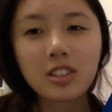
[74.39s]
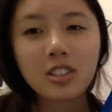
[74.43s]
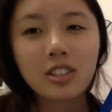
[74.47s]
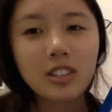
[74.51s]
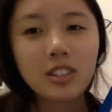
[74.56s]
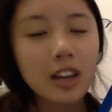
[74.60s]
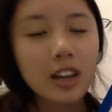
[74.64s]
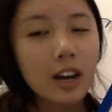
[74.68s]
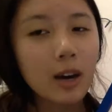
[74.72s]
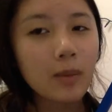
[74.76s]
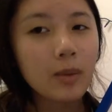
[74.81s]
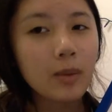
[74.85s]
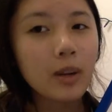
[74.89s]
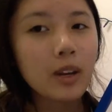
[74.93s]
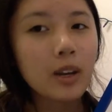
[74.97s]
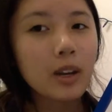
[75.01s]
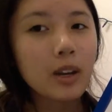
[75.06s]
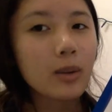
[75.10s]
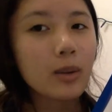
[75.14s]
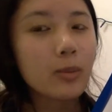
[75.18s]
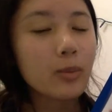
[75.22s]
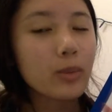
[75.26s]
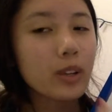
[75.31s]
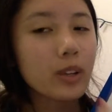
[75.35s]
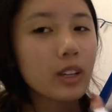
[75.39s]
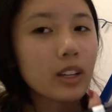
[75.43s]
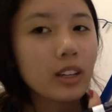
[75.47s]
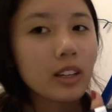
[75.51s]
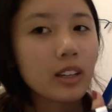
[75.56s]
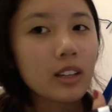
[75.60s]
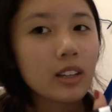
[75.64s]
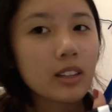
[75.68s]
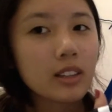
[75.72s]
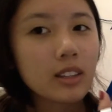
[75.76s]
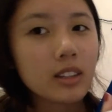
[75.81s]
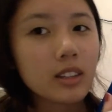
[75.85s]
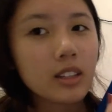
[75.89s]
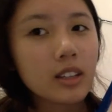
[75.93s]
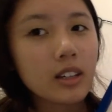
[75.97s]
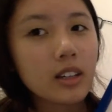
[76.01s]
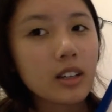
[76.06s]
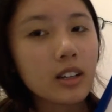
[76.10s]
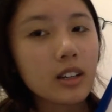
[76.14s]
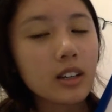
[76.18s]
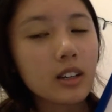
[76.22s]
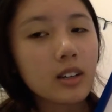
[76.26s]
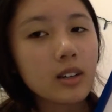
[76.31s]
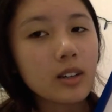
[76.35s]
stopped bringing in
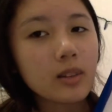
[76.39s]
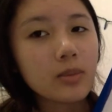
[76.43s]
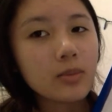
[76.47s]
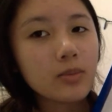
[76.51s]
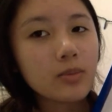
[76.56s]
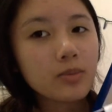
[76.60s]
the